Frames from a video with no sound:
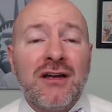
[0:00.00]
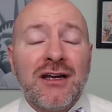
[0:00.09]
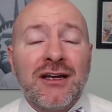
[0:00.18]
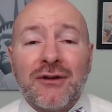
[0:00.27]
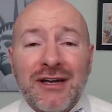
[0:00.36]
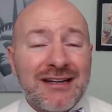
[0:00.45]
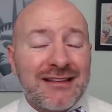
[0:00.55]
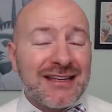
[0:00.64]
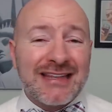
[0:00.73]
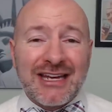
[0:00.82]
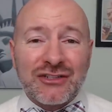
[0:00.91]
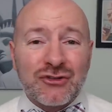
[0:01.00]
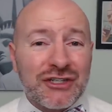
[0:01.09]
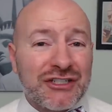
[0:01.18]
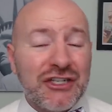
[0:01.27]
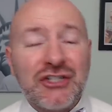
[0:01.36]
You know, anything in that
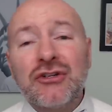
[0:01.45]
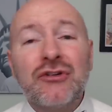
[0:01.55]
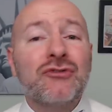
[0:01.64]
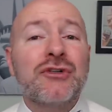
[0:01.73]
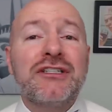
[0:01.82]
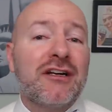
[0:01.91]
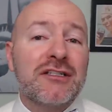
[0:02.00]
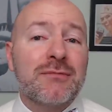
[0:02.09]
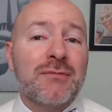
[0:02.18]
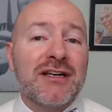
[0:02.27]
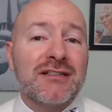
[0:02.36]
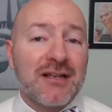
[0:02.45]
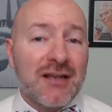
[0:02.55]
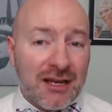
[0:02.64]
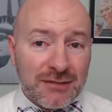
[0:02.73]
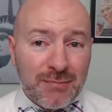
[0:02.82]
traditional retail space,
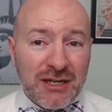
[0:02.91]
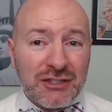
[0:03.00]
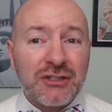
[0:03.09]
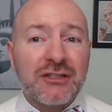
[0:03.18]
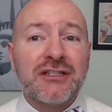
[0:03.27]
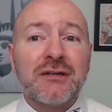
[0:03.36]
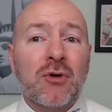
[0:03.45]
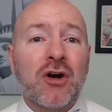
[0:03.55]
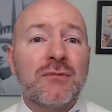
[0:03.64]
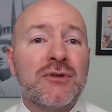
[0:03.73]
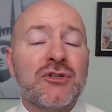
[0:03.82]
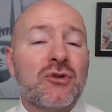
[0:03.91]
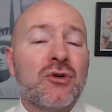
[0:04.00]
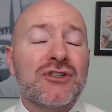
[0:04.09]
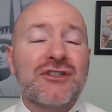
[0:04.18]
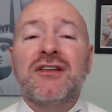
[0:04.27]
especially department
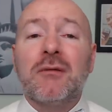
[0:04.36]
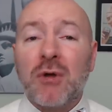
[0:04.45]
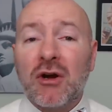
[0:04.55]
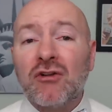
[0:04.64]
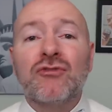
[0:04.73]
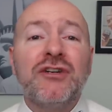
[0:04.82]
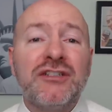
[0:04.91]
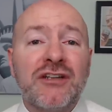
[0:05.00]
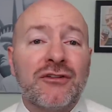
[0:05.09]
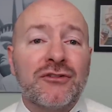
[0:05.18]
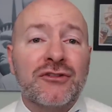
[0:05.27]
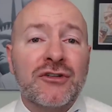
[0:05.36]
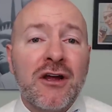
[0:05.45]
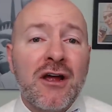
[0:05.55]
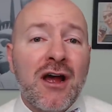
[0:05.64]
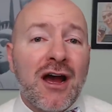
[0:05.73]
stores and the apparel retailers,
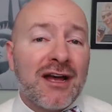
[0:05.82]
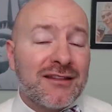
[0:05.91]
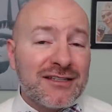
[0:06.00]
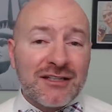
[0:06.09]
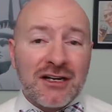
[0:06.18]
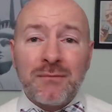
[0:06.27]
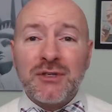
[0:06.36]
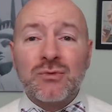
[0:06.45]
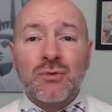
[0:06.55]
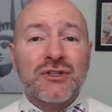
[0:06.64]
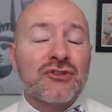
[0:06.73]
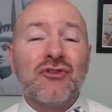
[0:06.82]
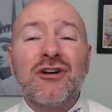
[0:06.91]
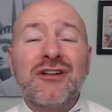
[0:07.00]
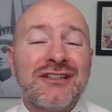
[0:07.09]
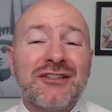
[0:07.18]
uh, these companies were
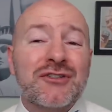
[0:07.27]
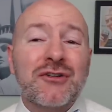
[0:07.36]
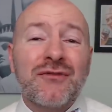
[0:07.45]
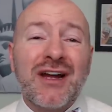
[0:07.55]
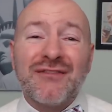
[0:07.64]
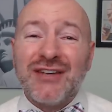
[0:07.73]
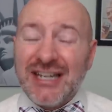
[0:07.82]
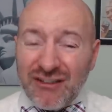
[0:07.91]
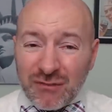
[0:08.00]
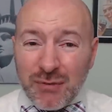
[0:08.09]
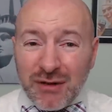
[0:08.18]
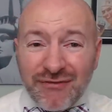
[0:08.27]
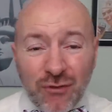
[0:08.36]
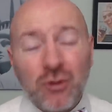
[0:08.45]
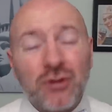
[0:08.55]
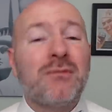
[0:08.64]
struggling to survive even
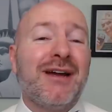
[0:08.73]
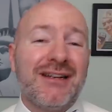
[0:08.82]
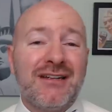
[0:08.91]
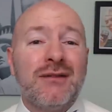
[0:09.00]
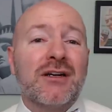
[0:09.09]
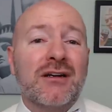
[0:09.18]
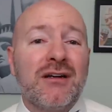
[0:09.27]
before the pandemic.